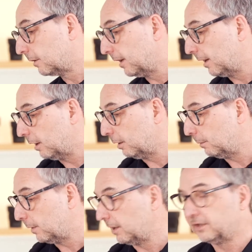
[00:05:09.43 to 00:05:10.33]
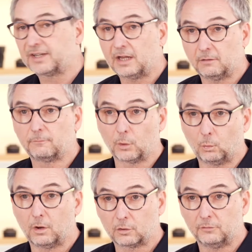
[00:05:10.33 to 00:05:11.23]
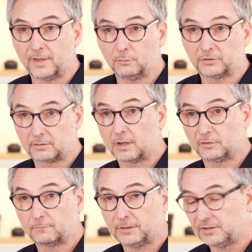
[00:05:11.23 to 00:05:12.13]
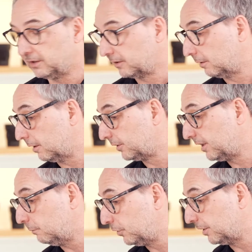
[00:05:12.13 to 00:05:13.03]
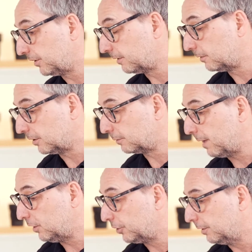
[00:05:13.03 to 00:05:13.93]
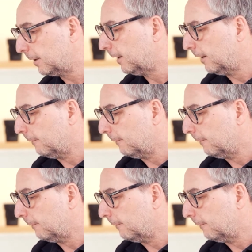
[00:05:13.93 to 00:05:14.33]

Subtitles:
and I say that work on those fittings that Tim's just mentioned.